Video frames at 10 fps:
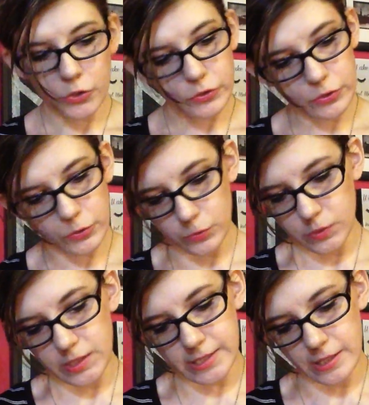
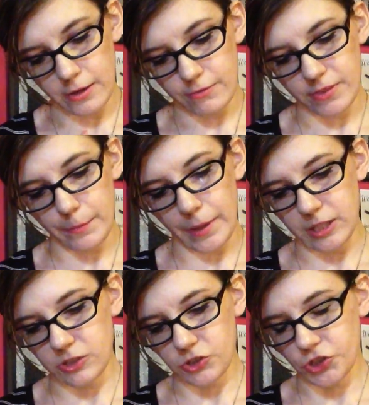nudes of the
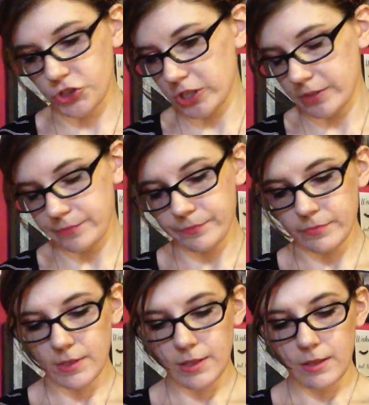bunch.
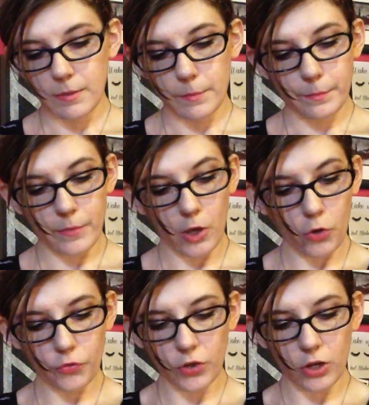
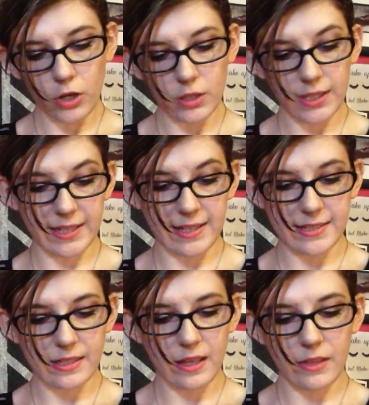Overall, like I
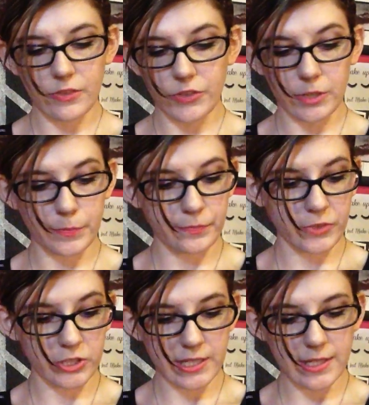said,
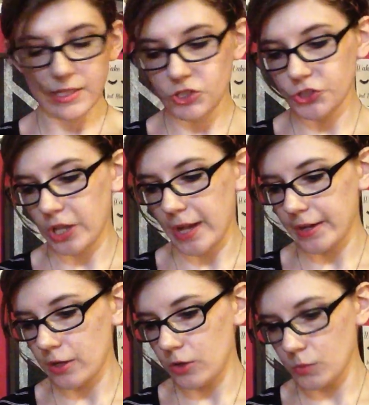they're decent
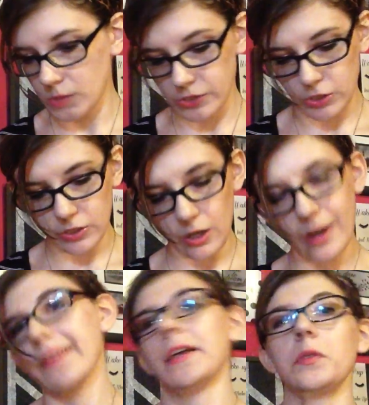shadows. They're
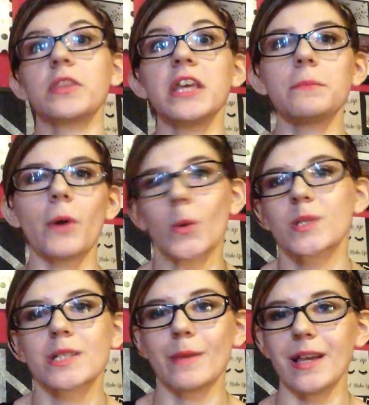not like the
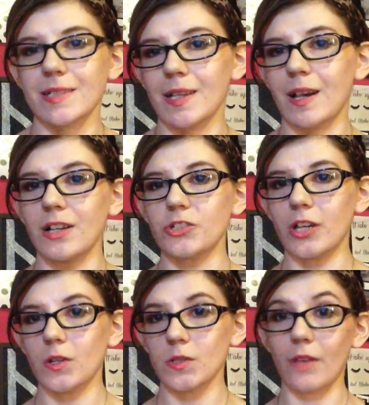most amazing
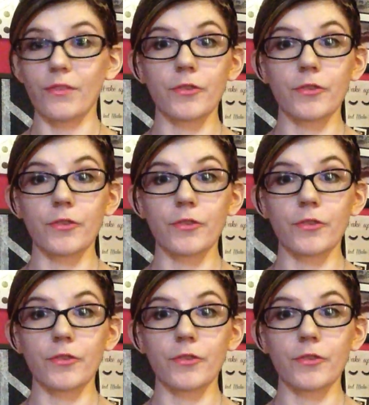eyeshadows I've